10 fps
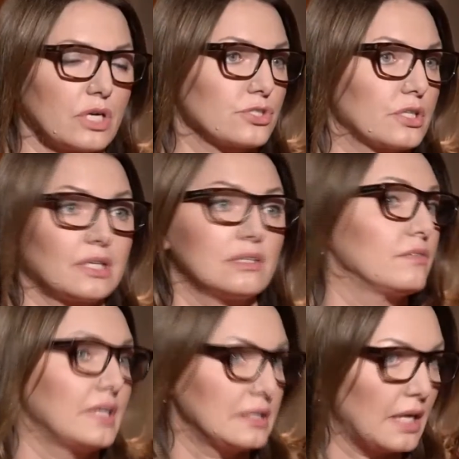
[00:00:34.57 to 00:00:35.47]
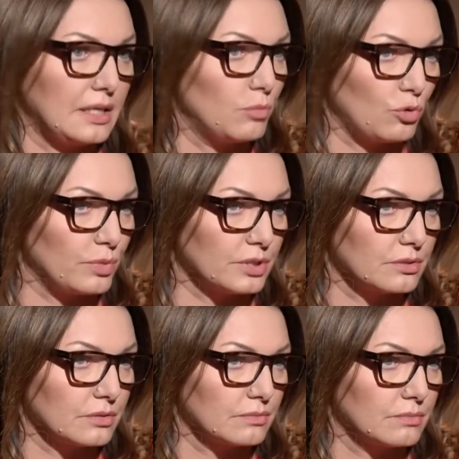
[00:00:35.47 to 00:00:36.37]
Russia can invade any
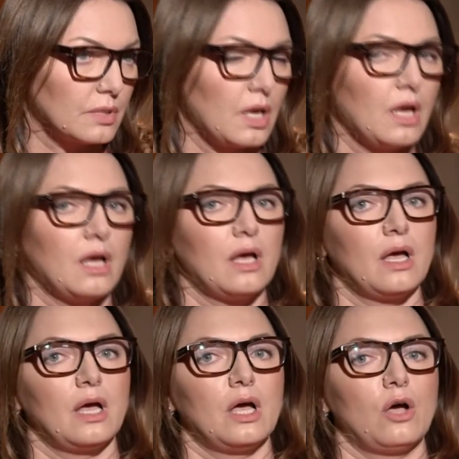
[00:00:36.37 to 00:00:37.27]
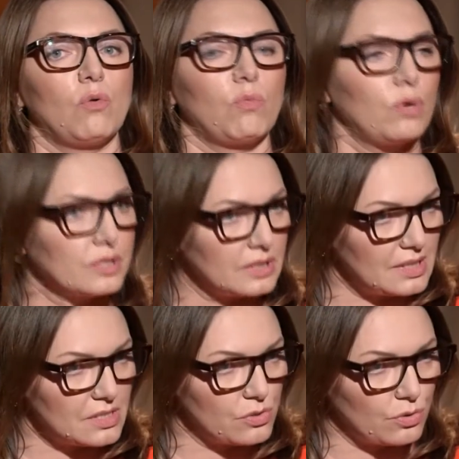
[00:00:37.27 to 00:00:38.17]
moment. Mm. What
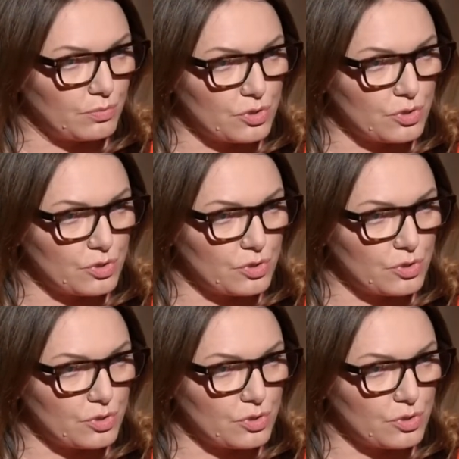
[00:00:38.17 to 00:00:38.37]
is your